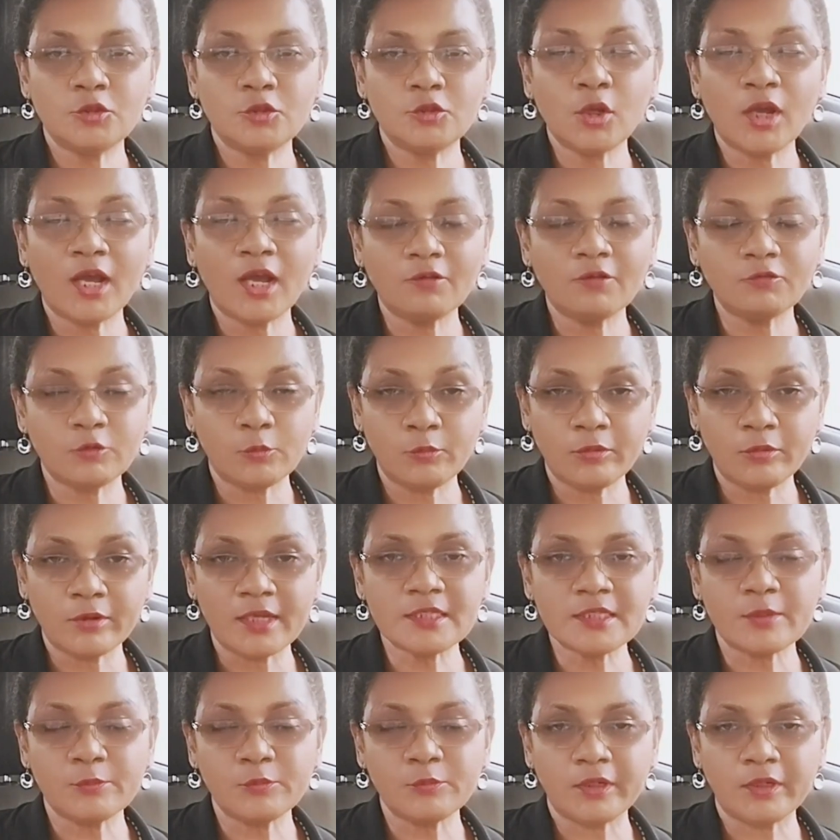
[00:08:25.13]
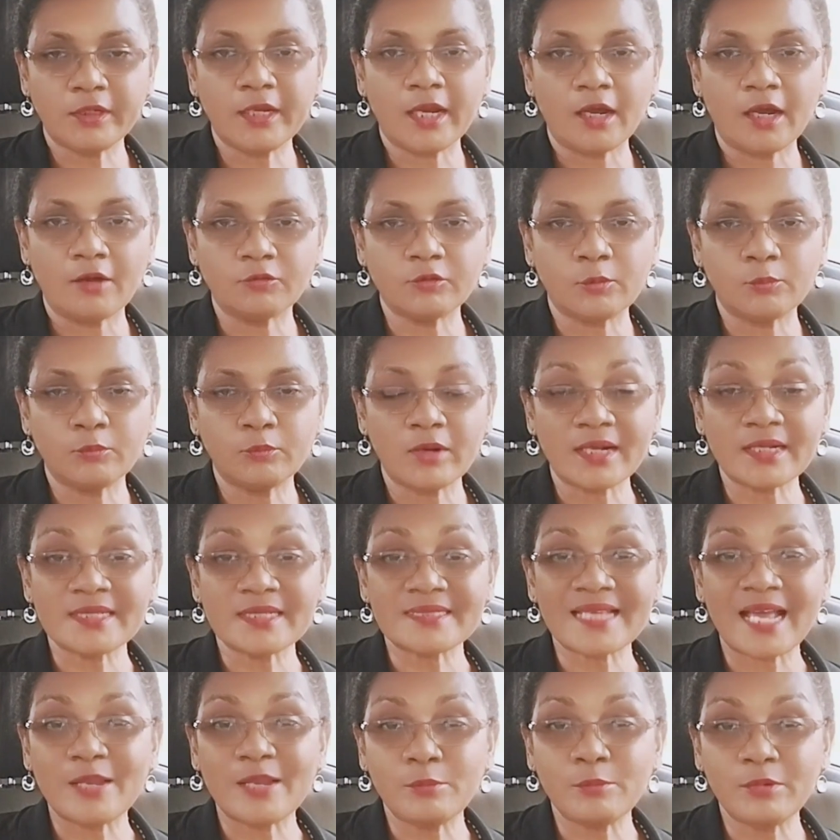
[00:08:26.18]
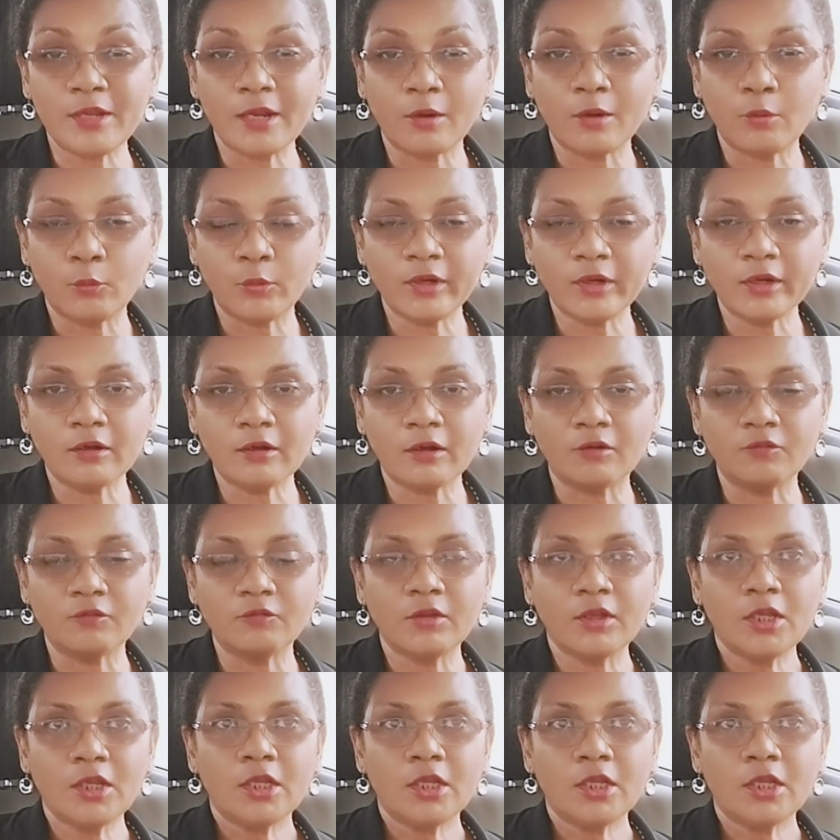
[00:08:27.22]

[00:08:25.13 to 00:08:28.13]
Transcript: you have to practice something, you have to practice and be aware of.